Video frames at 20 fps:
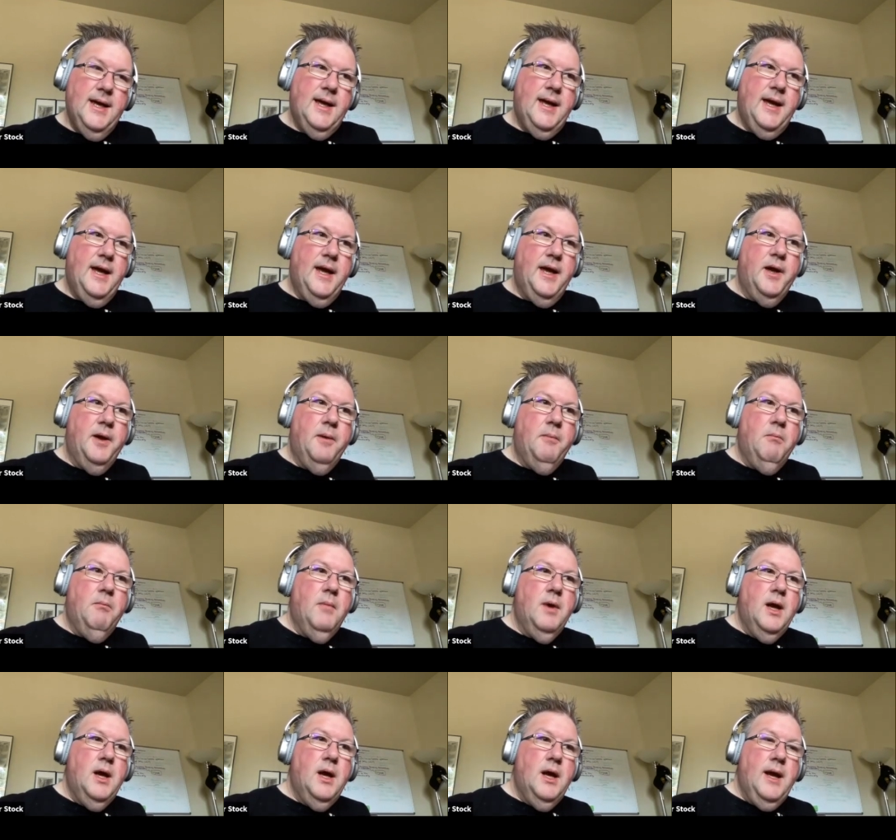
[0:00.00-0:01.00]

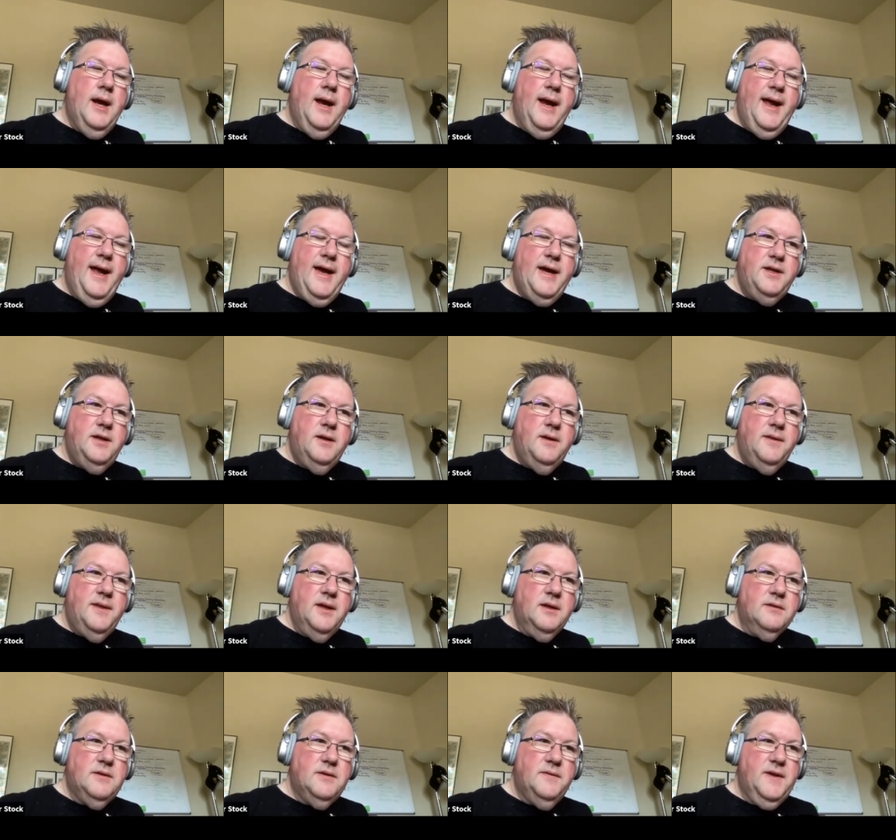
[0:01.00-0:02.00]
Um, how do you
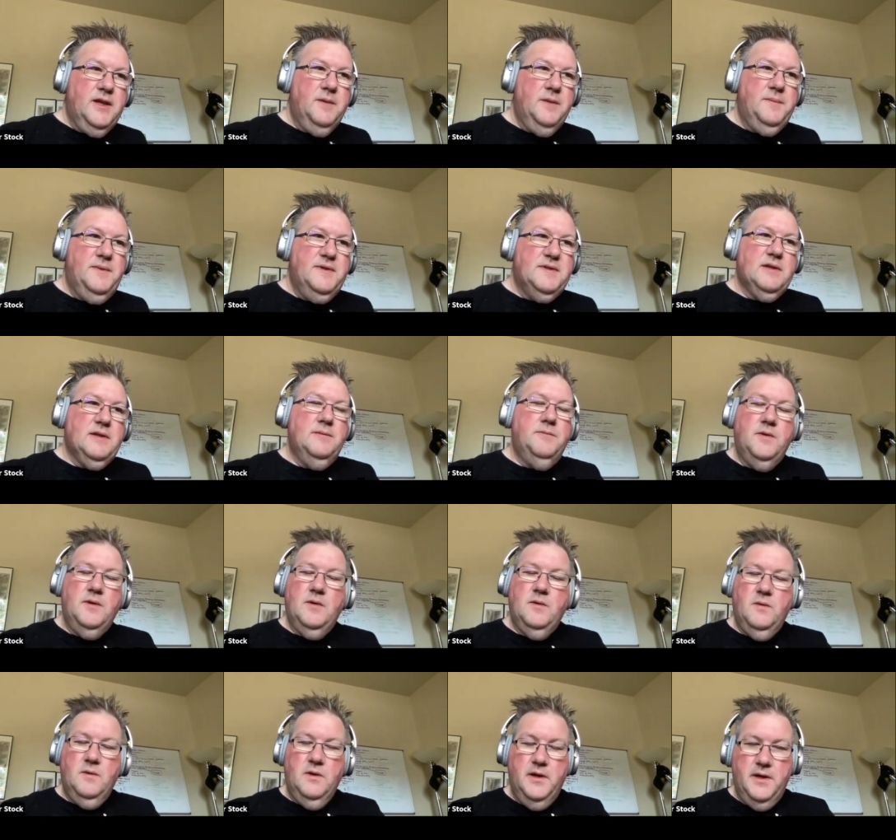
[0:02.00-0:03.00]
think developers can
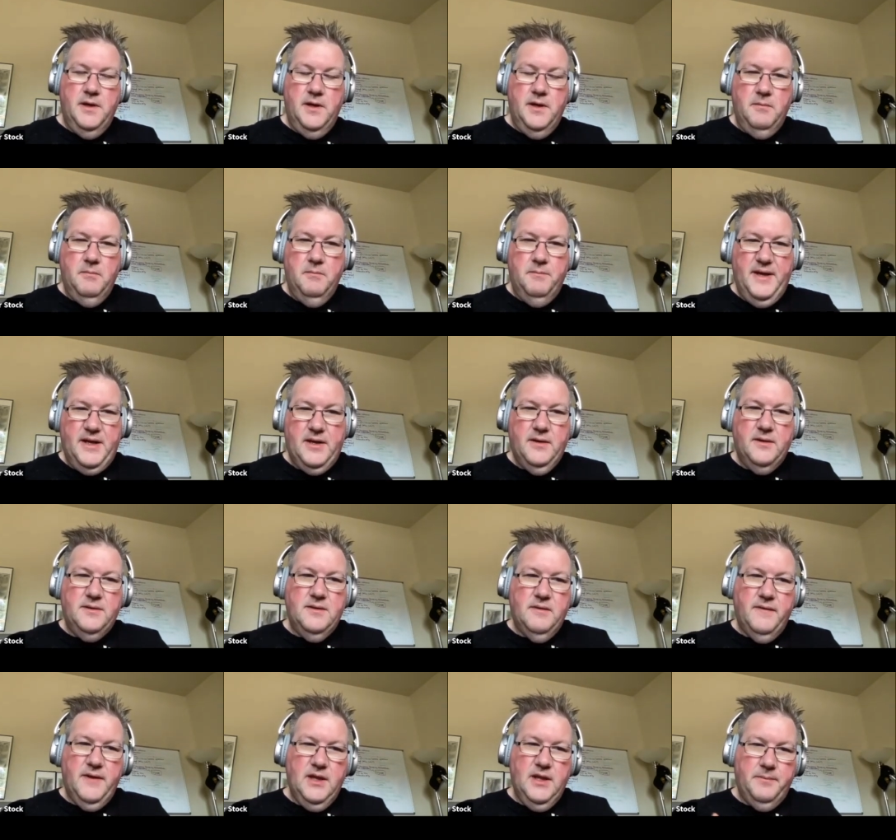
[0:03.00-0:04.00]
learn better
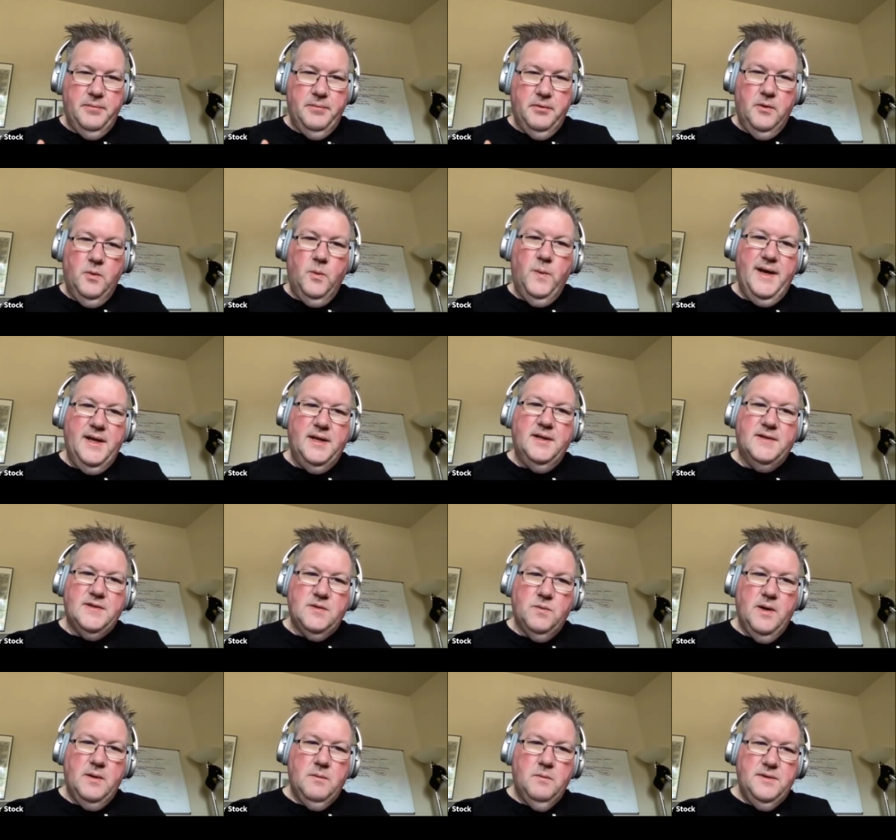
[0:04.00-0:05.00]
developer
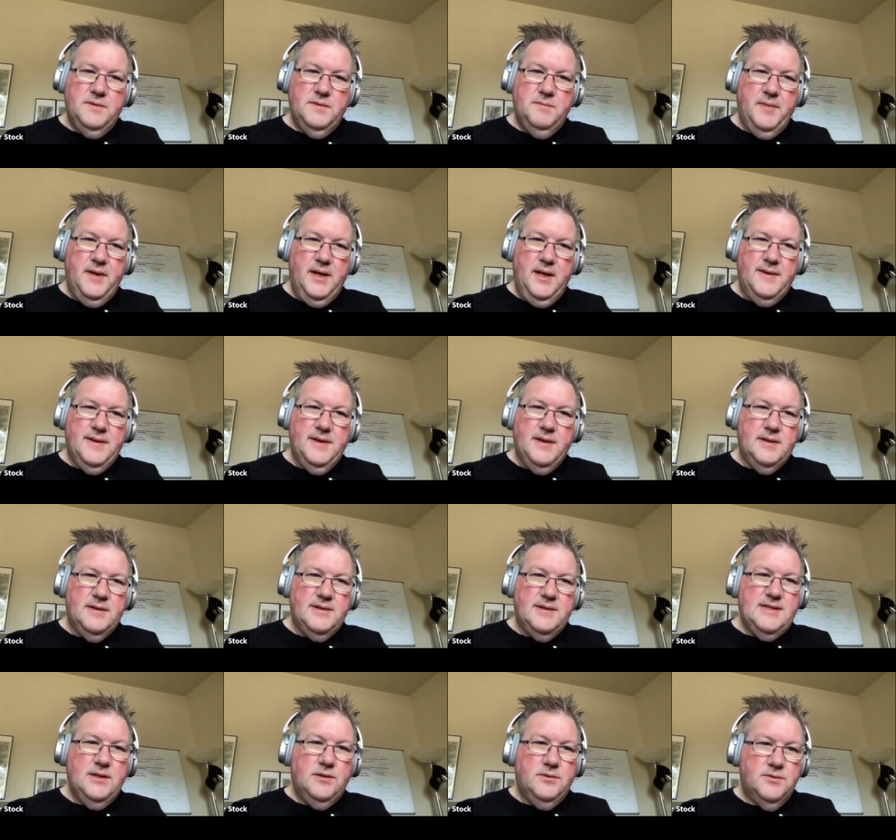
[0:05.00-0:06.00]
awareness? What would be the
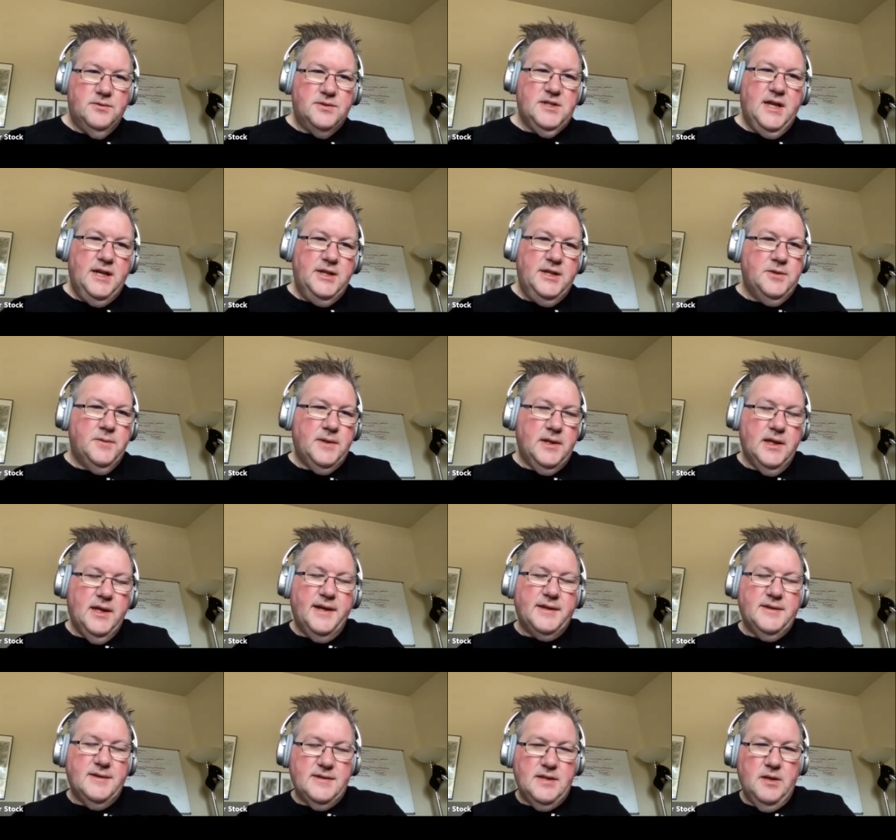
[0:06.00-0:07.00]
single change you would
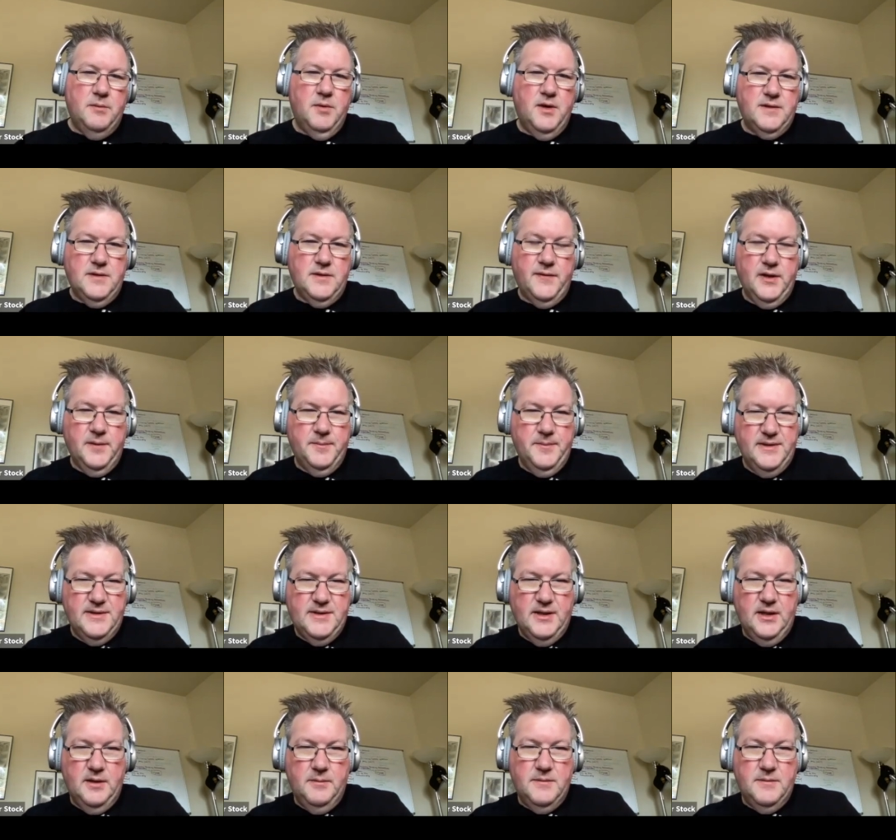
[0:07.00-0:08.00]
like to see most development
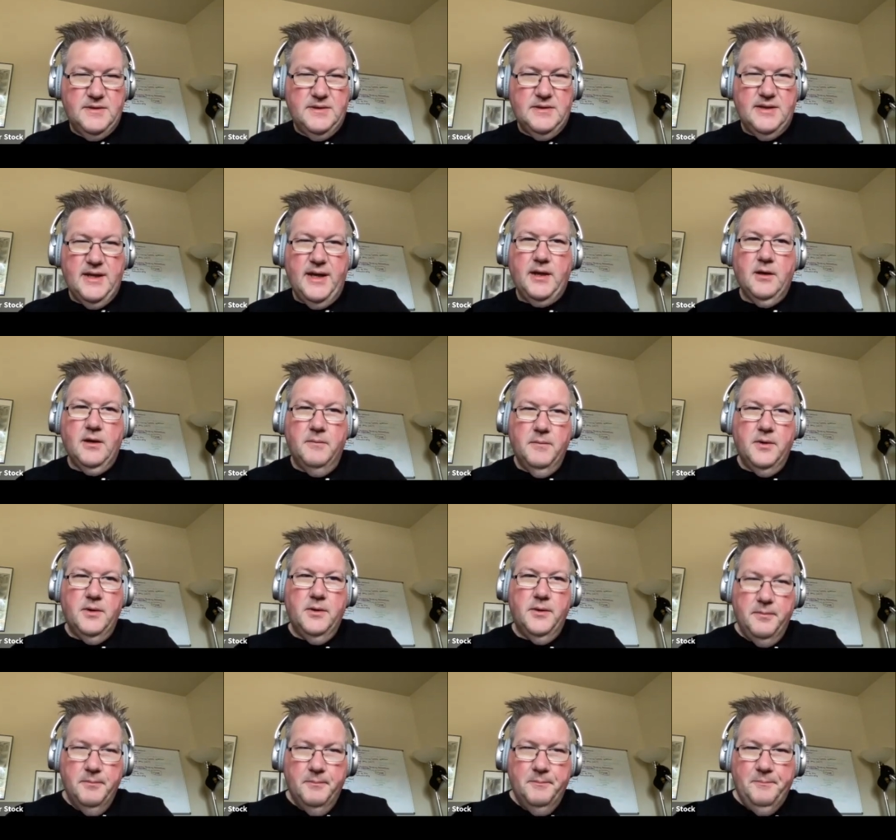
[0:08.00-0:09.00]
teams take on
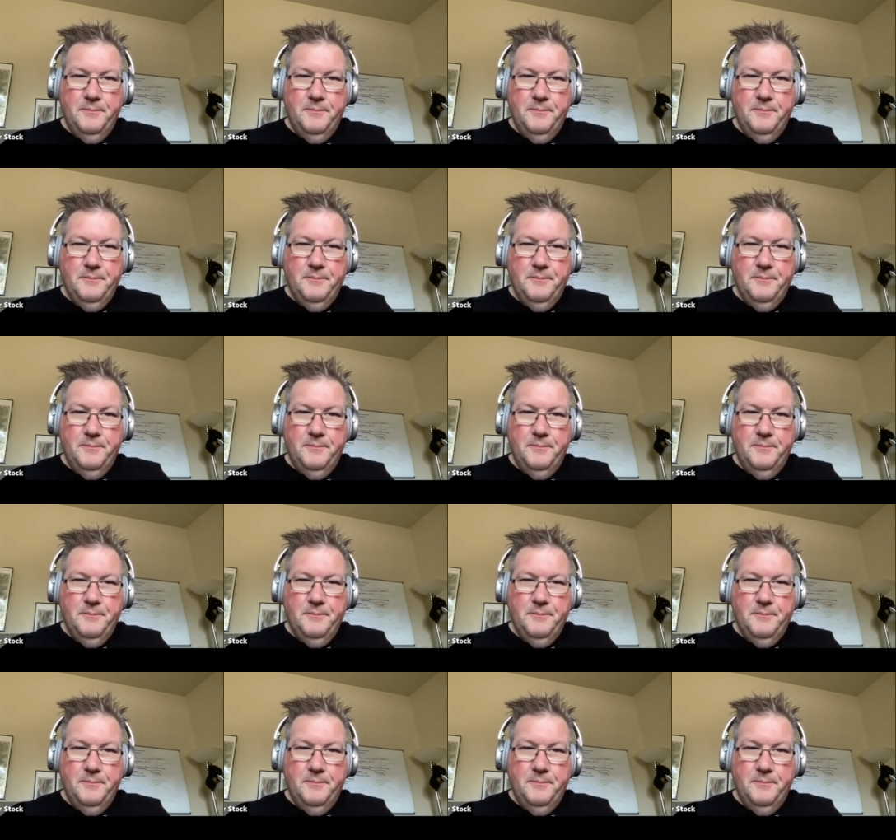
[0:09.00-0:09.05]
board?